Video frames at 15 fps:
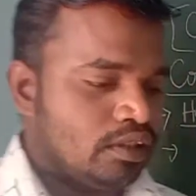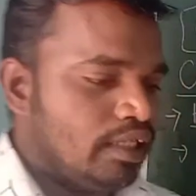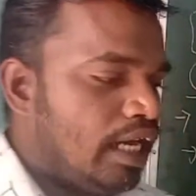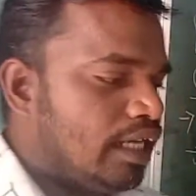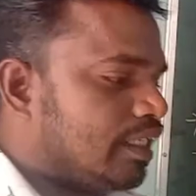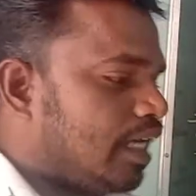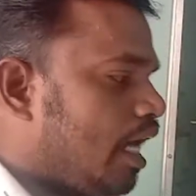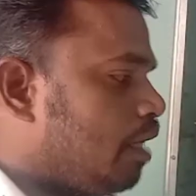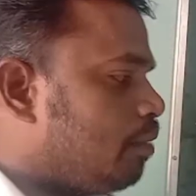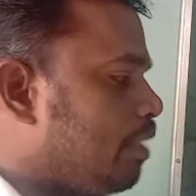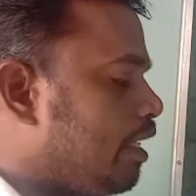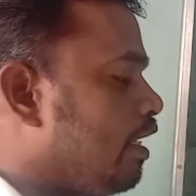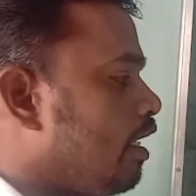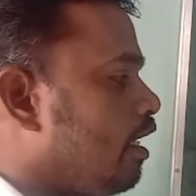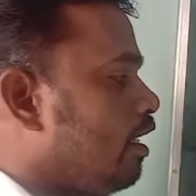That can
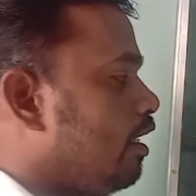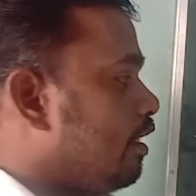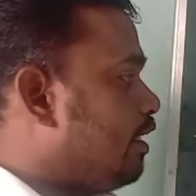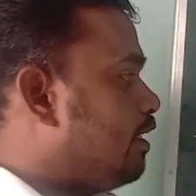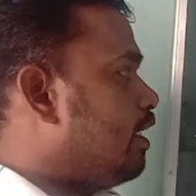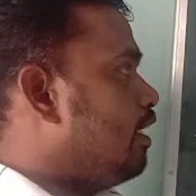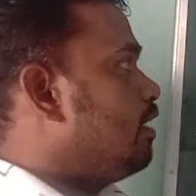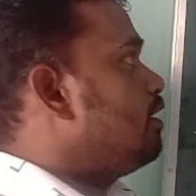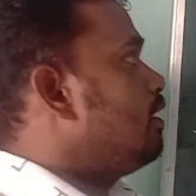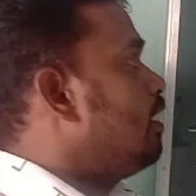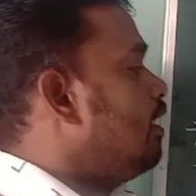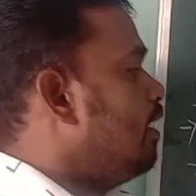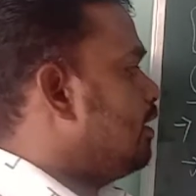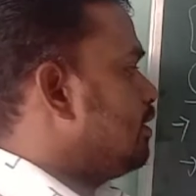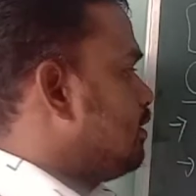be written
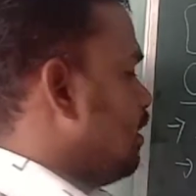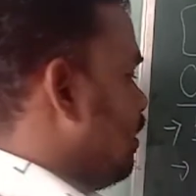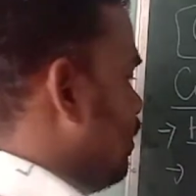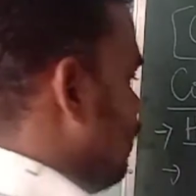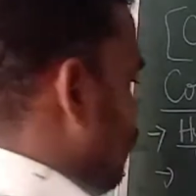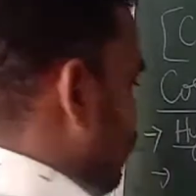as an